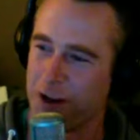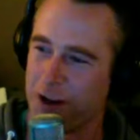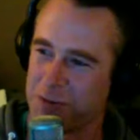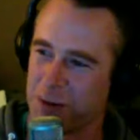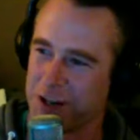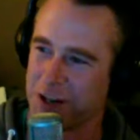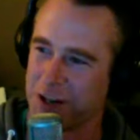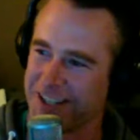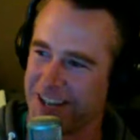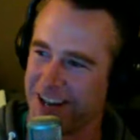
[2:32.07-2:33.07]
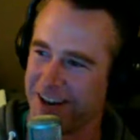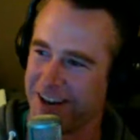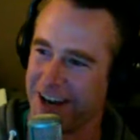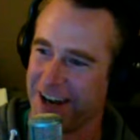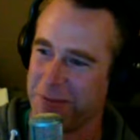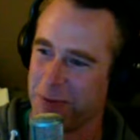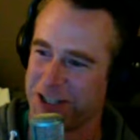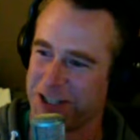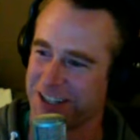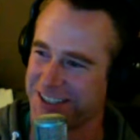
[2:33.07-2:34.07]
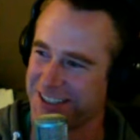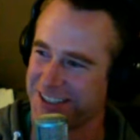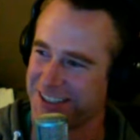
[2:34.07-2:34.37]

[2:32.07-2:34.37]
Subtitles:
is watching us now, and I'm watching us.